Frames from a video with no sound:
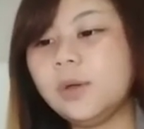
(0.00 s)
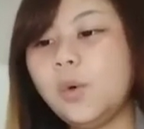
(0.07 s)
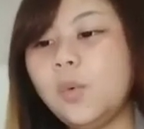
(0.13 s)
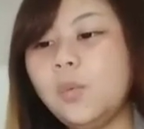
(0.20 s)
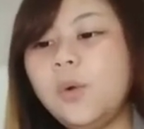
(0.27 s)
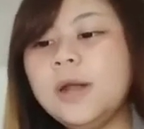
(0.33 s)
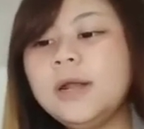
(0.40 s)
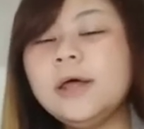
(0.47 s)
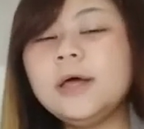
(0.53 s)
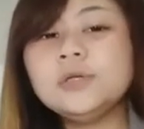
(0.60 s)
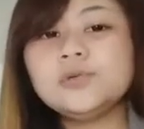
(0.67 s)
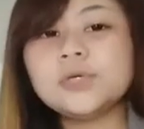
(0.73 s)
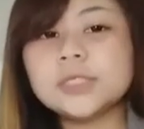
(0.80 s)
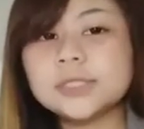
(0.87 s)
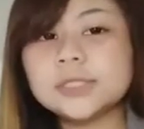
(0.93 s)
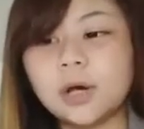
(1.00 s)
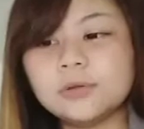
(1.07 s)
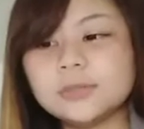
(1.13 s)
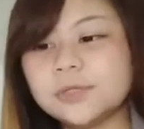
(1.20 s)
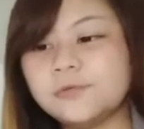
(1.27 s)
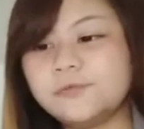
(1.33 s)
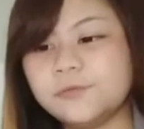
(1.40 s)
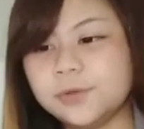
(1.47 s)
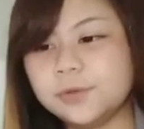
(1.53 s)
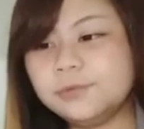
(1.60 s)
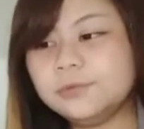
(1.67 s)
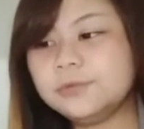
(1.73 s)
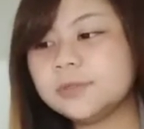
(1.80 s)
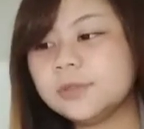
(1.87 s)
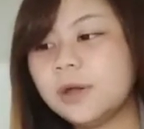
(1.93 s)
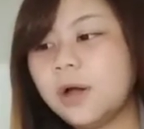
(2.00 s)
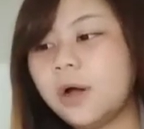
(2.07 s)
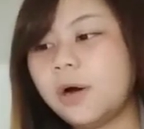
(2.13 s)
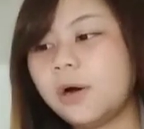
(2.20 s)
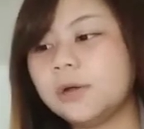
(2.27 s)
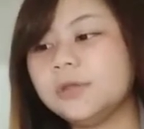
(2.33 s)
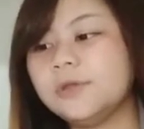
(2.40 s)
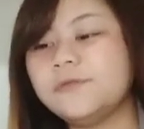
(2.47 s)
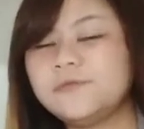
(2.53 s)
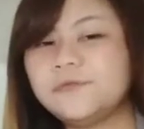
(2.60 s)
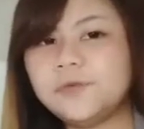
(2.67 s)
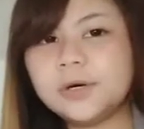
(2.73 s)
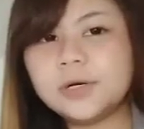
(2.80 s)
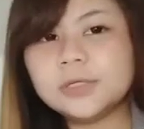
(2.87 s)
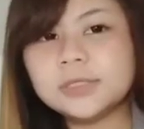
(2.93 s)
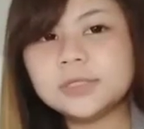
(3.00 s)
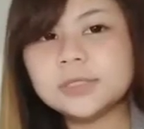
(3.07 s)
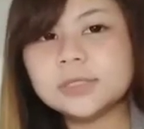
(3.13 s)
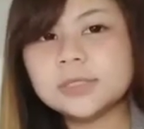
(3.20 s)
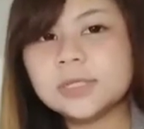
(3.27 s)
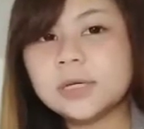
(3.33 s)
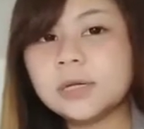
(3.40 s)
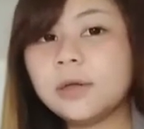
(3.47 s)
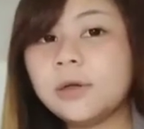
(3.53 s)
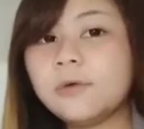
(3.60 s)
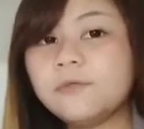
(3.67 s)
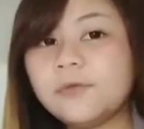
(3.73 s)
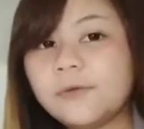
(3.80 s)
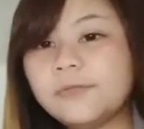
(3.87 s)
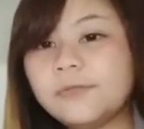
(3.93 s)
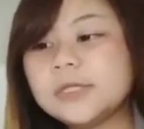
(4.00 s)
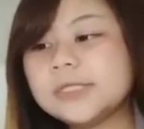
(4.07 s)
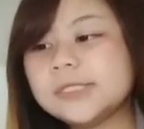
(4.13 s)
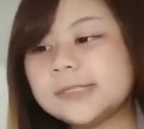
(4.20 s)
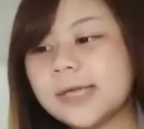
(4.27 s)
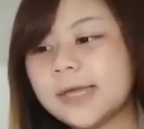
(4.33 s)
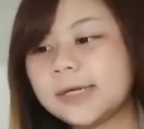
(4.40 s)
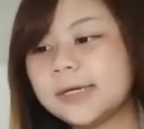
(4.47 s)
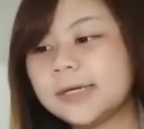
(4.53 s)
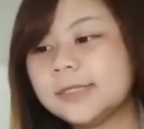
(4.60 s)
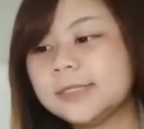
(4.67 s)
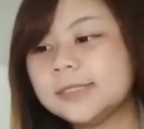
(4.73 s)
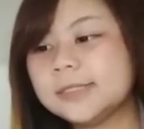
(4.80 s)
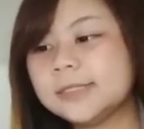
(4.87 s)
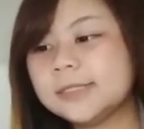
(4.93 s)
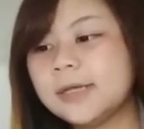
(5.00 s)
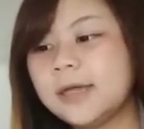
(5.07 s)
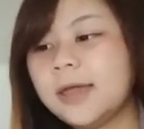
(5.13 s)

100,000 views on the first 15 seconds,